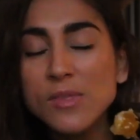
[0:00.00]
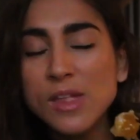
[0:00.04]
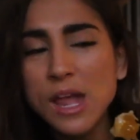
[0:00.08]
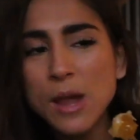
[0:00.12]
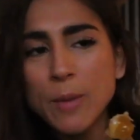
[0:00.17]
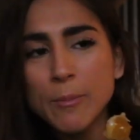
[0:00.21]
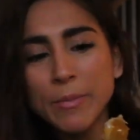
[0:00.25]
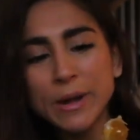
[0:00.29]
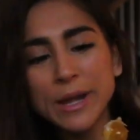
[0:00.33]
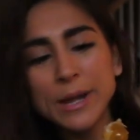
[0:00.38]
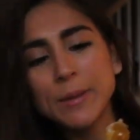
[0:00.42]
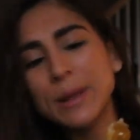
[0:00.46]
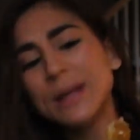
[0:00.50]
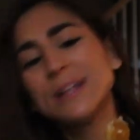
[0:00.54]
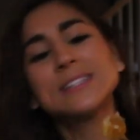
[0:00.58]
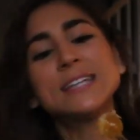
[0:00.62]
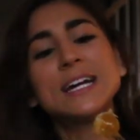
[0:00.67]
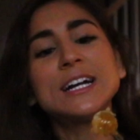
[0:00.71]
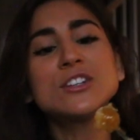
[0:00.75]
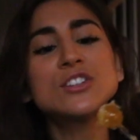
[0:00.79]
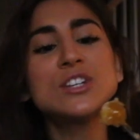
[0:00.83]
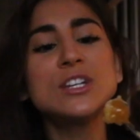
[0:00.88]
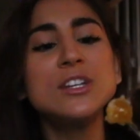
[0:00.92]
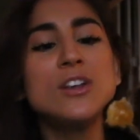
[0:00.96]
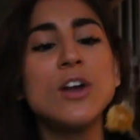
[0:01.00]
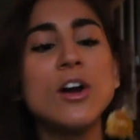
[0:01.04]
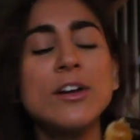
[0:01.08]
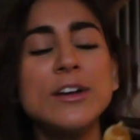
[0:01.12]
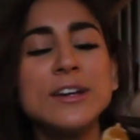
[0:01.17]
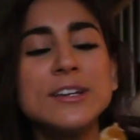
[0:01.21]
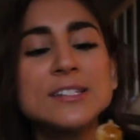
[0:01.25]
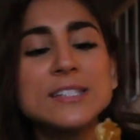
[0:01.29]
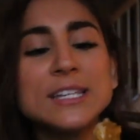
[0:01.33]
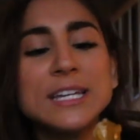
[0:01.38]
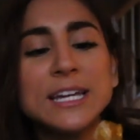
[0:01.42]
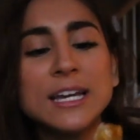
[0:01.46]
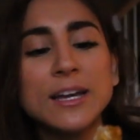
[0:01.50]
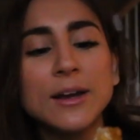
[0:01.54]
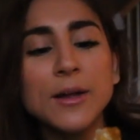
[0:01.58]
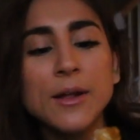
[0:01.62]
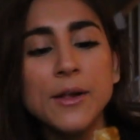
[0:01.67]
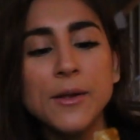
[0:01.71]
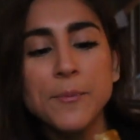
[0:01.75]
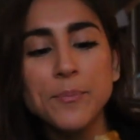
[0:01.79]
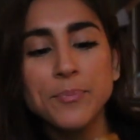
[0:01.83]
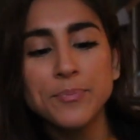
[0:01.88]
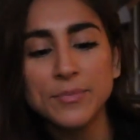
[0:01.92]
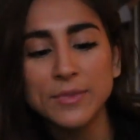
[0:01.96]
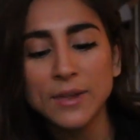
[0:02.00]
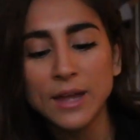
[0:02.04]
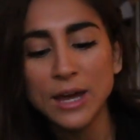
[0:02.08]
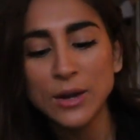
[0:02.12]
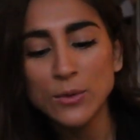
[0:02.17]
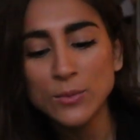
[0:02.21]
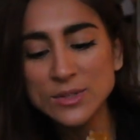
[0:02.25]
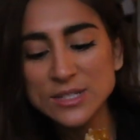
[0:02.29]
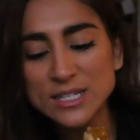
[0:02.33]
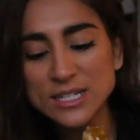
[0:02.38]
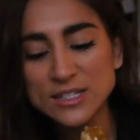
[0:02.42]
it's actually not as like, I don't wanna